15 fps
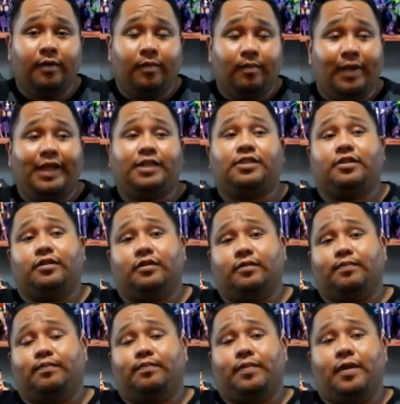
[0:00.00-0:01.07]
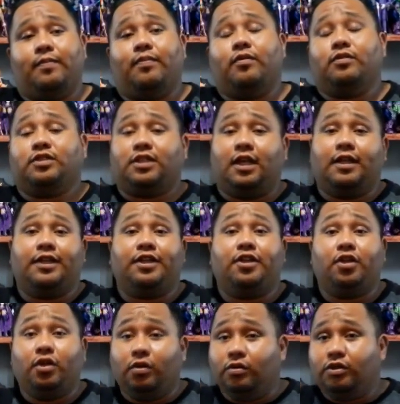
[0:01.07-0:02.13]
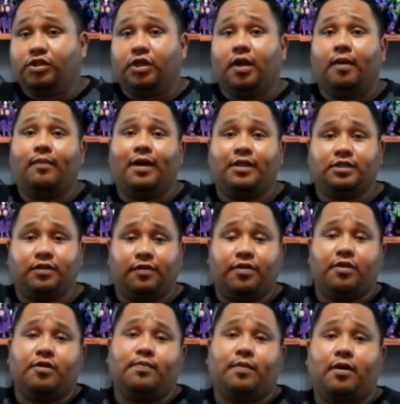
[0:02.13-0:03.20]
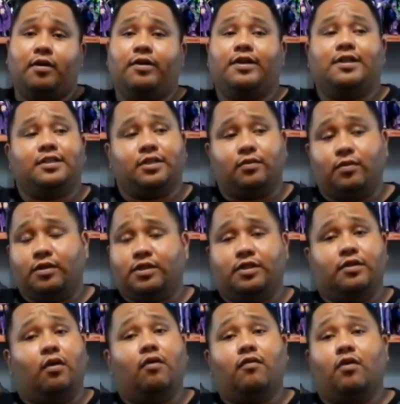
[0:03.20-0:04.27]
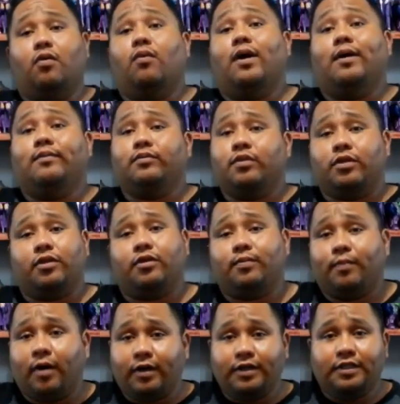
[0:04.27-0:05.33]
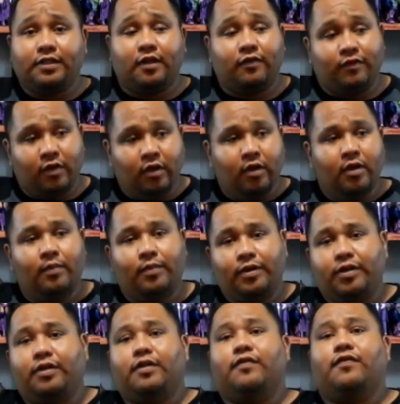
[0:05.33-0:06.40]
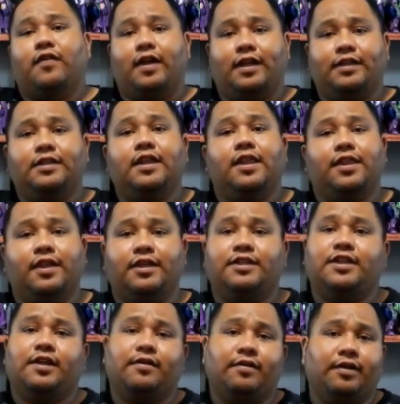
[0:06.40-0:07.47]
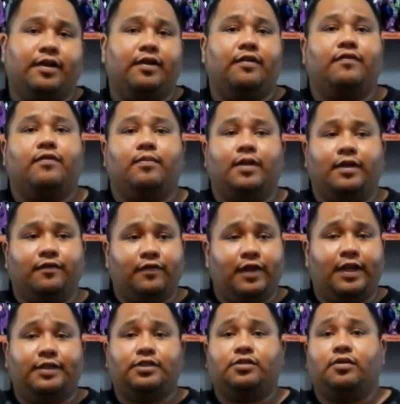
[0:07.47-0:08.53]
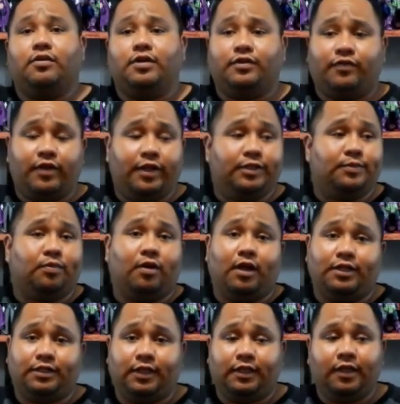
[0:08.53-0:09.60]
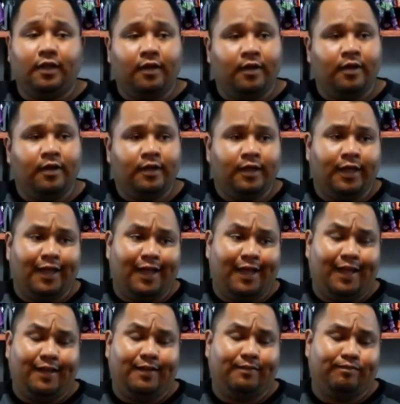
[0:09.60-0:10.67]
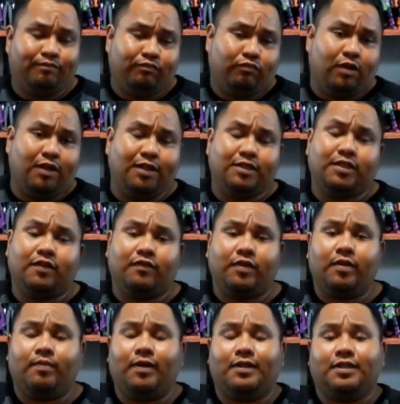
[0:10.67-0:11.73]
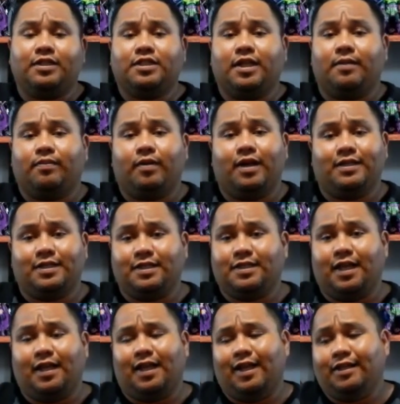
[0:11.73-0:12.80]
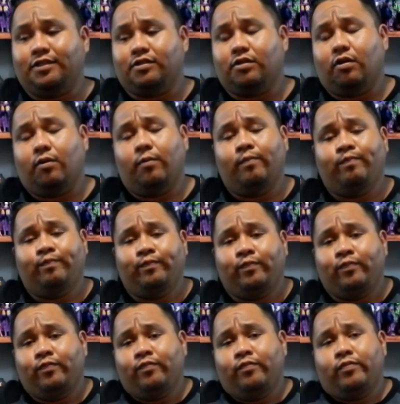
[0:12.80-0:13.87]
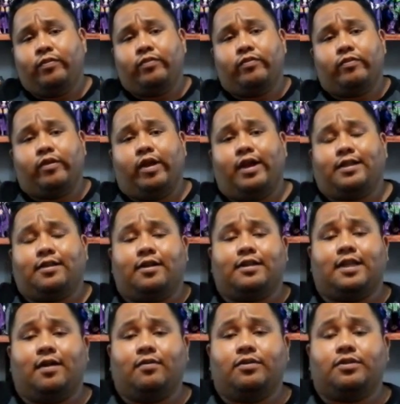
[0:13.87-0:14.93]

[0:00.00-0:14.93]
major people selling huge amounts of third party because it wasn't overwhelmed with third party stuff, but you could find things here and there from like Fans Toys, Fans Project, and relatively about the same price as online. So I thought that